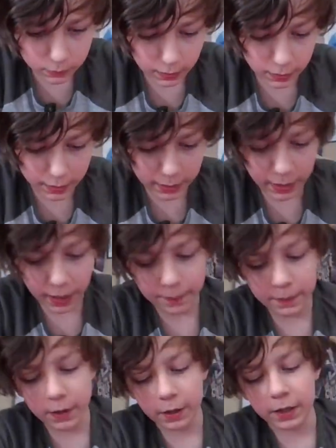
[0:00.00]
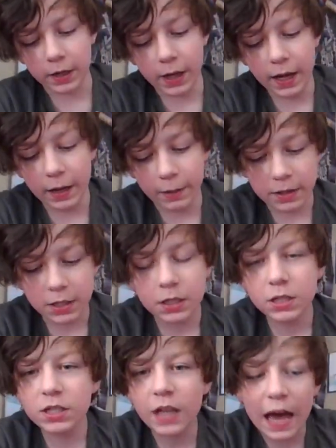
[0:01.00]
Yeah. Okay. Anyways,
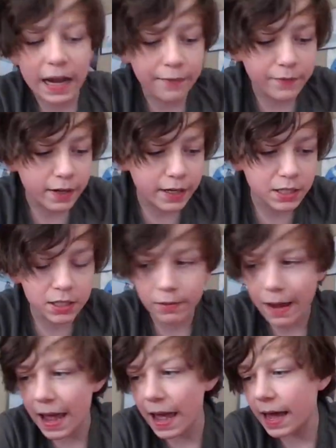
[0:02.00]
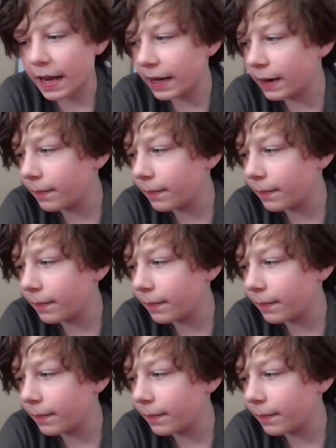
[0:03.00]
sorry for the swearing.